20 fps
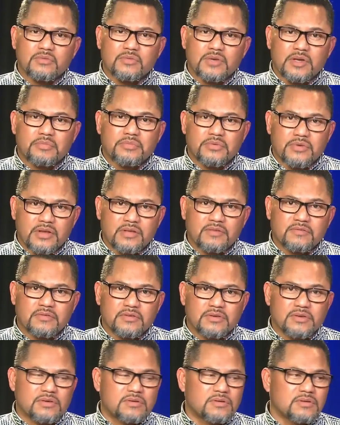We are praying for
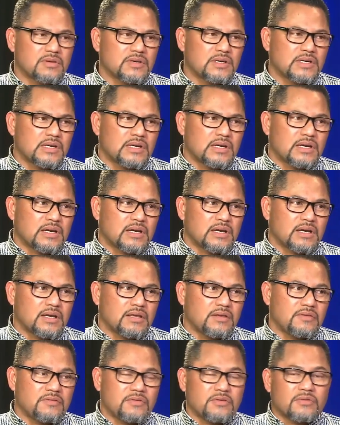you
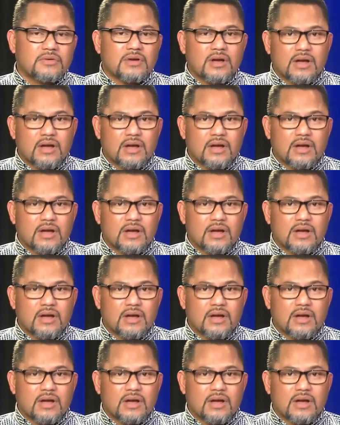if you